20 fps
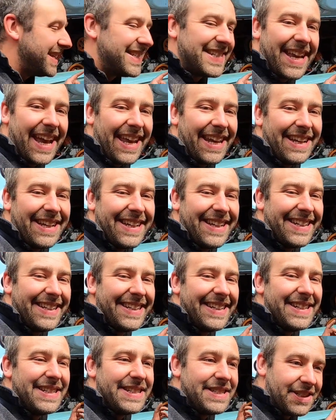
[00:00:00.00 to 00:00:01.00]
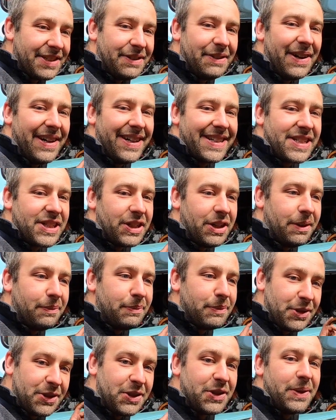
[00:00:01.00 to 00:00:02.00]
need to get it to the
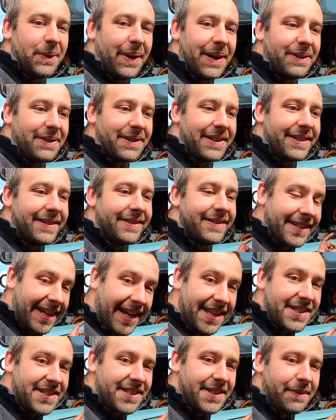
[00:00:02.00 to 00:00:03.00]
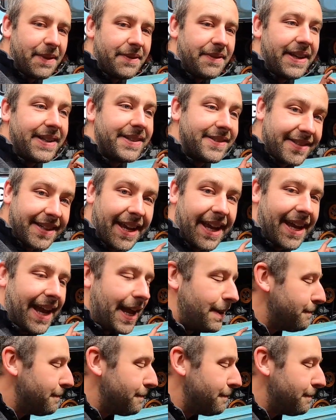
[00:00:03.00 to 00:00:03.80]
workshop to do the welding, to get to some events, to get